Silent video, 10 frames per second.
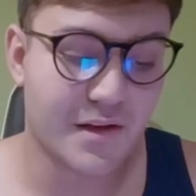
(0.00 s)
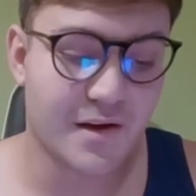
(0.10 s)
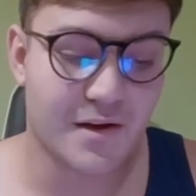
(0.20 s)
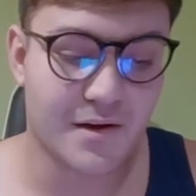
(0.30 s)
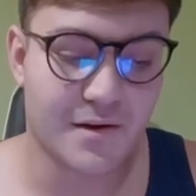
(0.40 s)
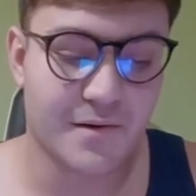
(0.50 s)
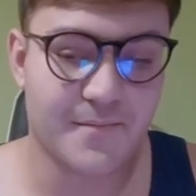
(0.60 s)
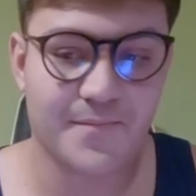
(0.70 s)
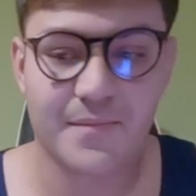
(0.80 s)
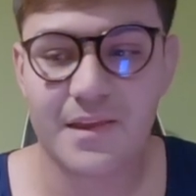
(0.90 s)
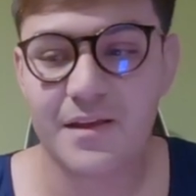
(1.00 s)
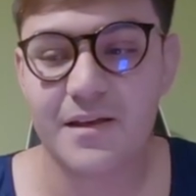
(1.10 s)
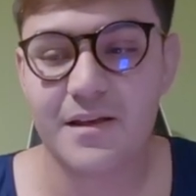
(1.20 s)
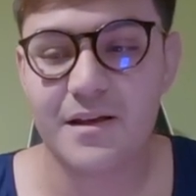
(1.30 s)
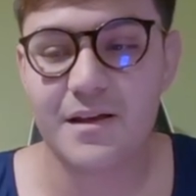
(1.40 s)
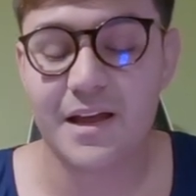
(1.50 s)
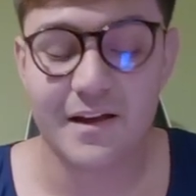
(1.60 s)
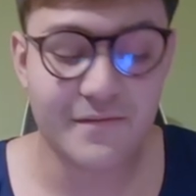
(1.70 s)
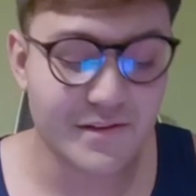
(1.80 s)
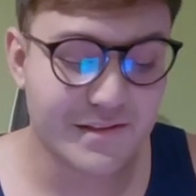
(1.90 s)
Uh,
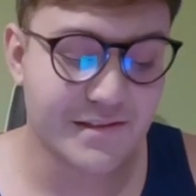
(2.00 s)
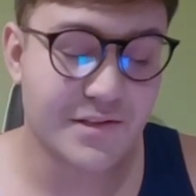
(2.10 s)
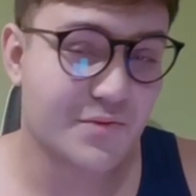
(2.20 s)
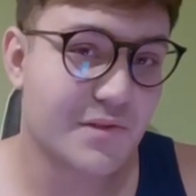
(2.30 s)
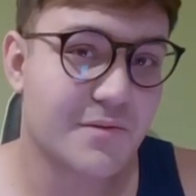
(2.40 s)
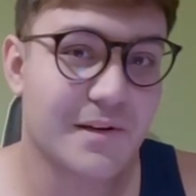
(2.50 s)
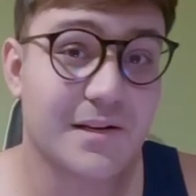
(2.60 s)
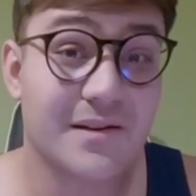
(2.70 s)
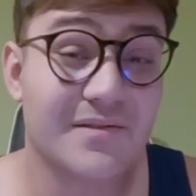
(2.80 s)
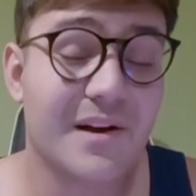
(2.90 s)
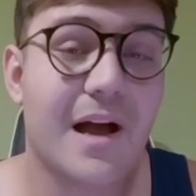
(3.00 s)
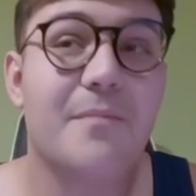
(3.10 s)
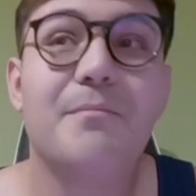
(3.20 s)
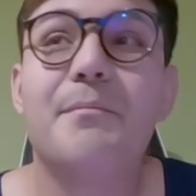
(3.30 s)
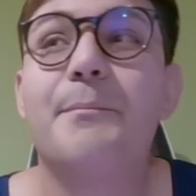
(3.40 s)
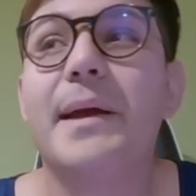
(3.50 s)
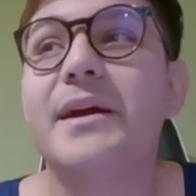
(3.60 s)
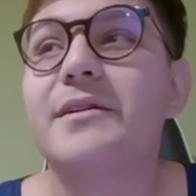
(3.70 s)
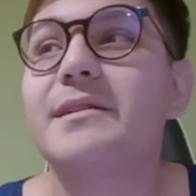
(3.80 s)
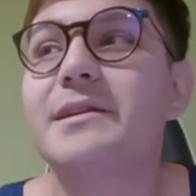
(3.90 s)
ever since I switched to my account, I
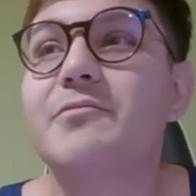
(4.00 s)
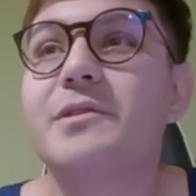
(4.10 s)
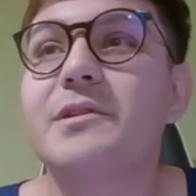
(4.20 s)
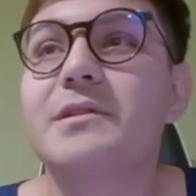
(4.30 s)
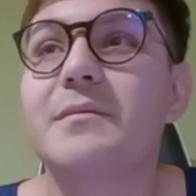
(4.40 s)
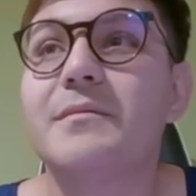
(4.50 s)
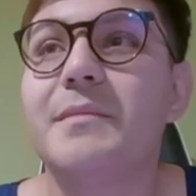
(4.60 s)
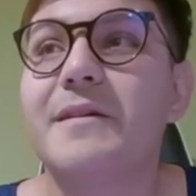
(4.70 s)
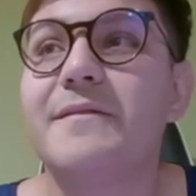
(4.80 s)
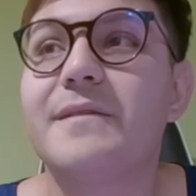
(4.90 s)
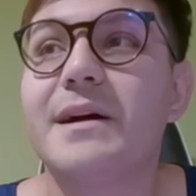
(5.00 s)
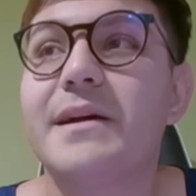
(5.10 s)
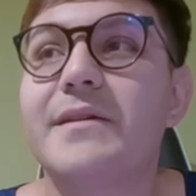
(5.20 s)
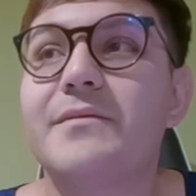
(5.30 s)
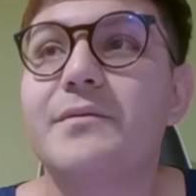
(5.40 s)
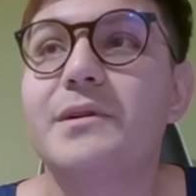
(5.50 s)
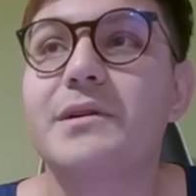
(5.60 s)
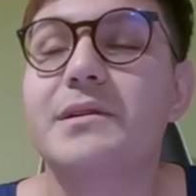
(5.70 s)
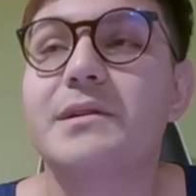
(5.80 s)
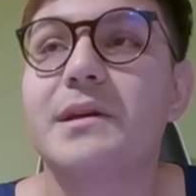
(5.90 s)
barely worked my five
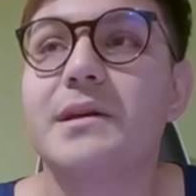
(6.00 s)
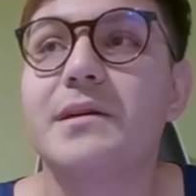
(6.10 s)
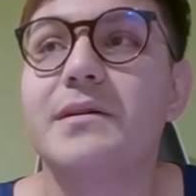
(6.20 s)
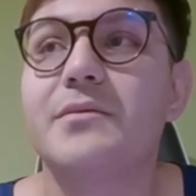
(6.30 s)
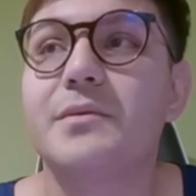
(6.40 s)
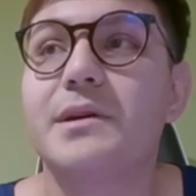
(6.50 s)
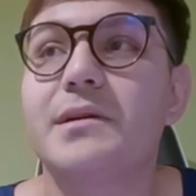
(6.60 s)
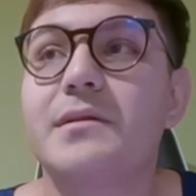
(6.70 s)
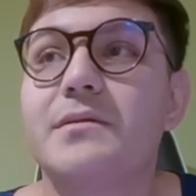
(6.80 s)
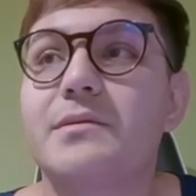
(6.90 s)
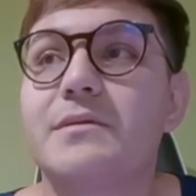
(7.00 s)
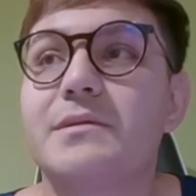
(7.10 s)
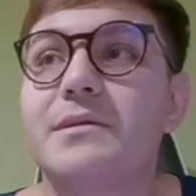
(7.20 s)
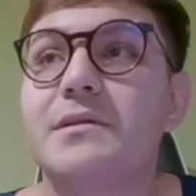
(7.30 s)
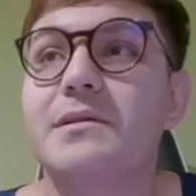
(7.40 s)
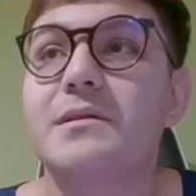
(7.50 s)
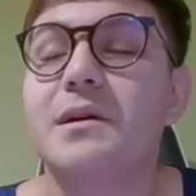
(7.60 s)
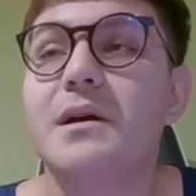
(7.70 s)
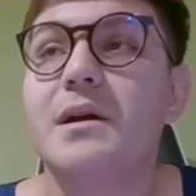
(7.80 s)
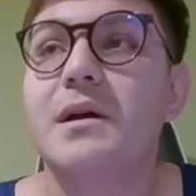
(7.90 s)
work day week or whatever you call it
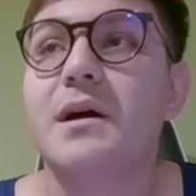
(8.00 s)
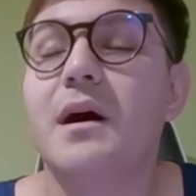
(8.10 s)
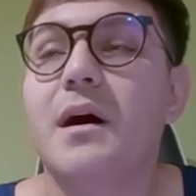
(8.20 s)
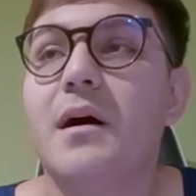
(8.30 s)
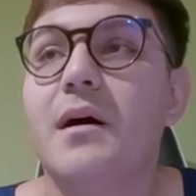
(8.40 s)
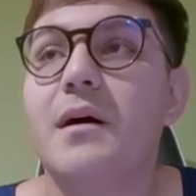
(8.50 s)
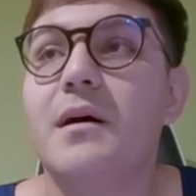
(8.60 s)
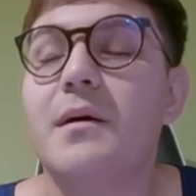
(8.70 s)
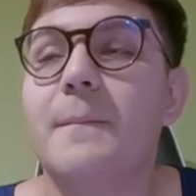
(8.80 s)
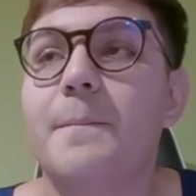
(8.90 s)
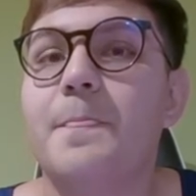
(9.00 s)
uh,